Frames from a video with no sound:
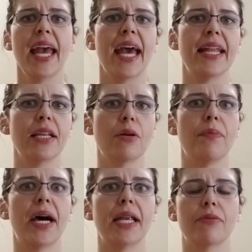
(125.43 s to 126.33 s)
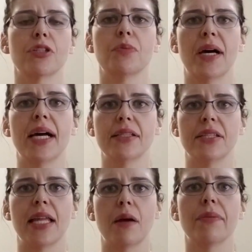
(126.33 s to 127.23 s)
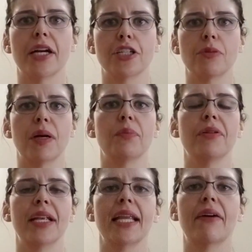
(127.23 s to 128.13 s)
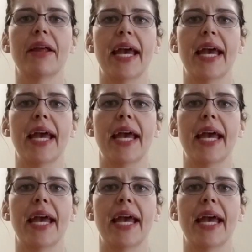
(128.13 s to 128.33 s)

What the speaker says: and then your body responds to that pressure by putting down